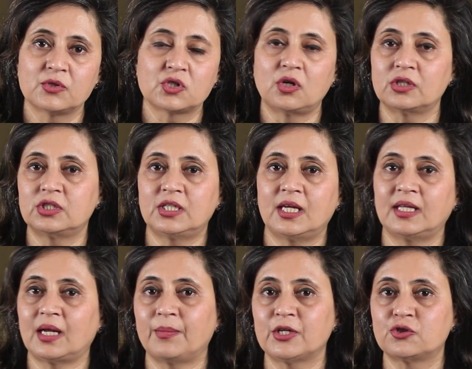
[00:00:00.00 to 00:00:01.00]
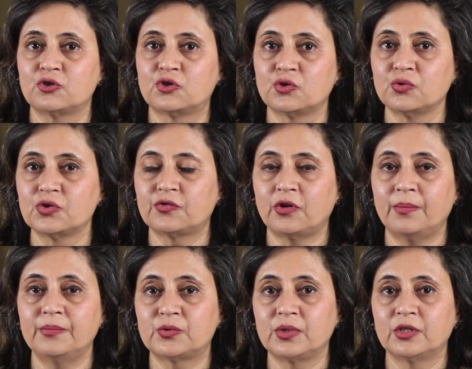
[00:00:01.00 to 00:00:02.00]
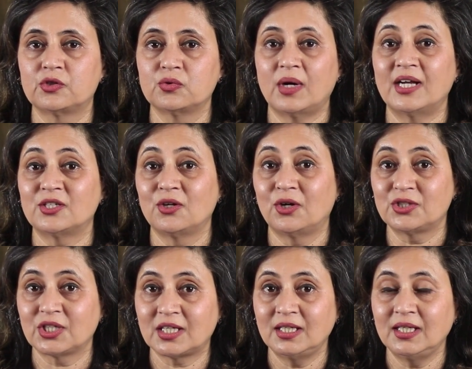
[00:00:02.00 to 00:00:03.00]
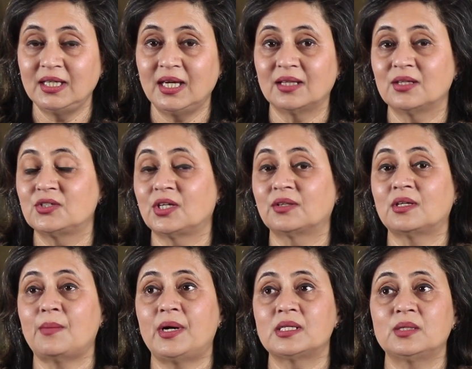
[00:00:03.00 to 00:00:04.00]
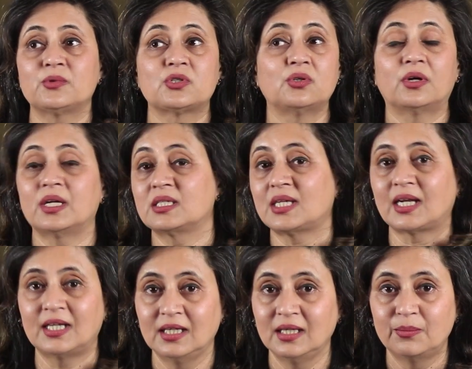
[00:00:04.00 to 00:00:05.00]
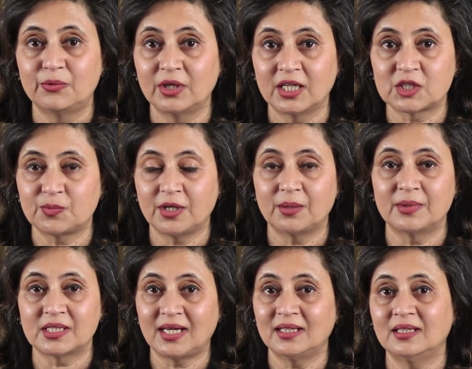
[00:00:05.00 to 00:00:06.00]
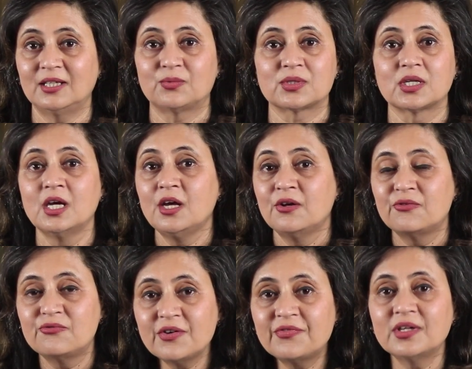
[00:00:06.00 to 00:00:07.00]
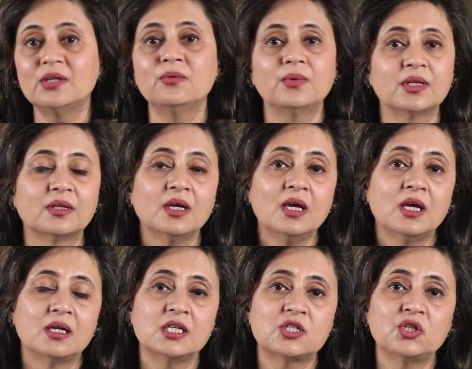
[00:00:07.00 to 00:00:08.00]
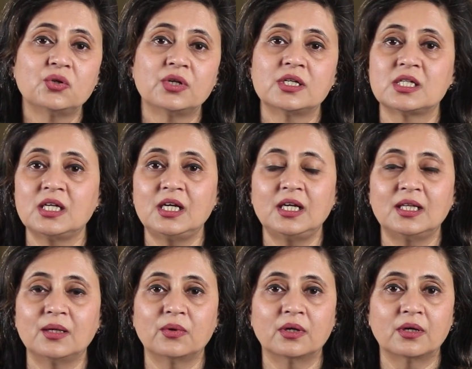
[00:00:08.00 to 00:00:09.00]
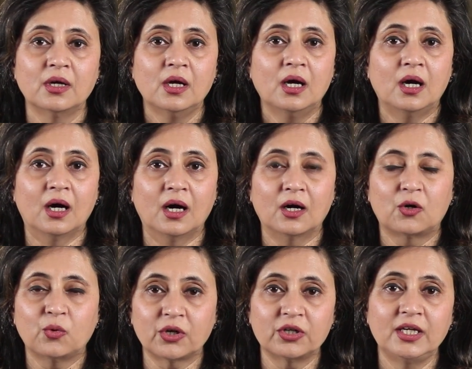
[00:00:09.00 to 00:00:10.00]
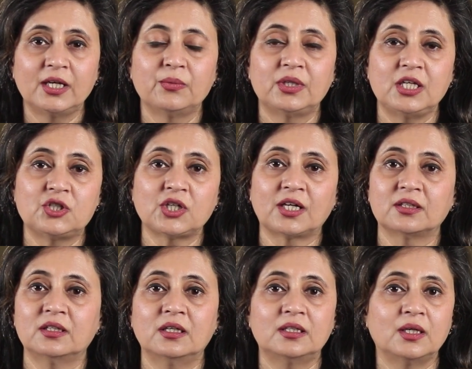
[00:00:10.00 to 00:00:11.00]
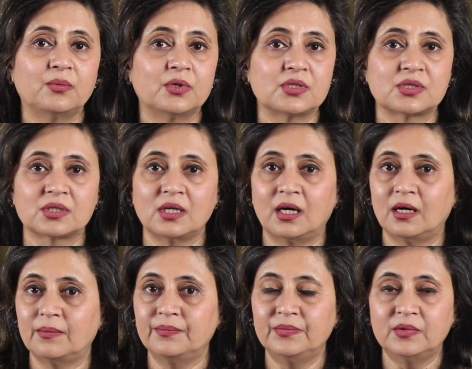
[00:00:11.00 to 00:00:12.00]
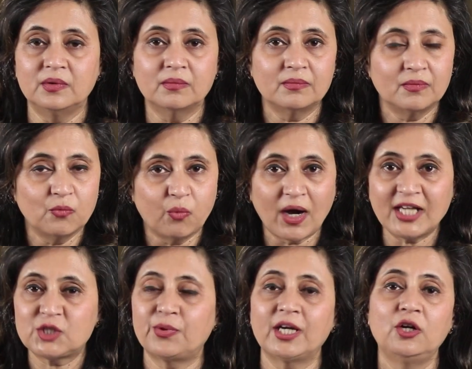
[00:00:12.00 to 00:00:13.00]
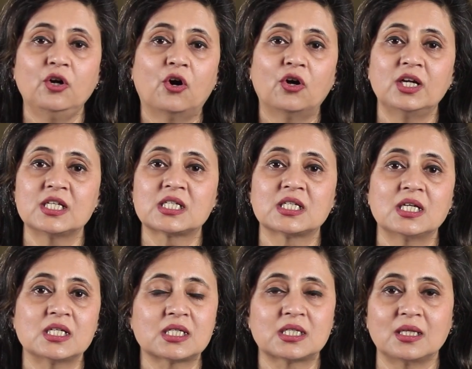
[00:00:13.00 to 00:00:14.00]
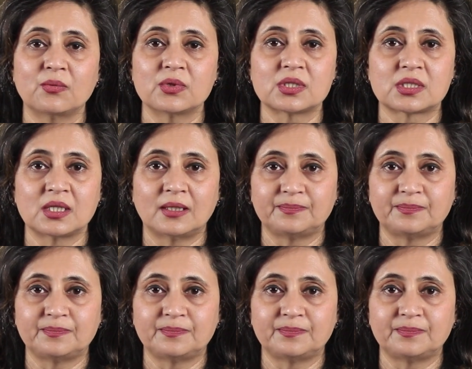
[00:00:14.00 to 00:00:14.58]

was not that much to choose from between the two ideologically, and the Janata Party was not exactly a liberal experiment either. It was riven with disunity. They were quarreling with each other. There was widespread lawlessness. There was